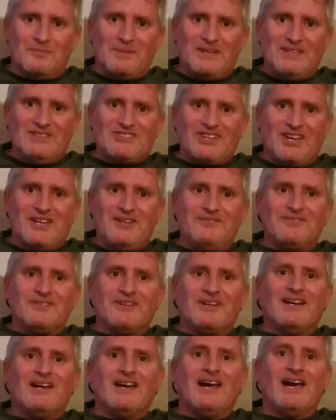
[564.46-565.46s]
be safe
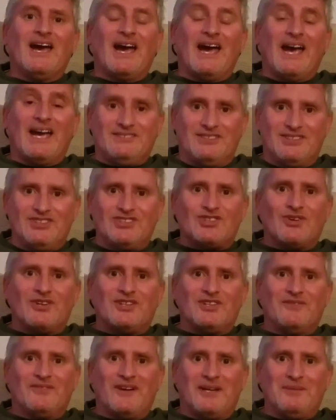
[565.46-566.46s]
and enjoy
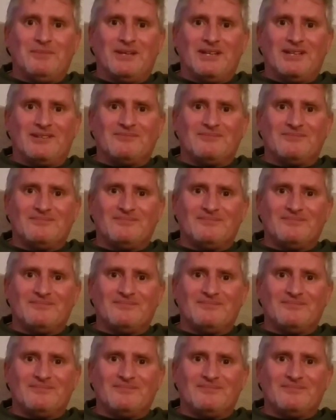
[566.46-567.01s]
your vaping.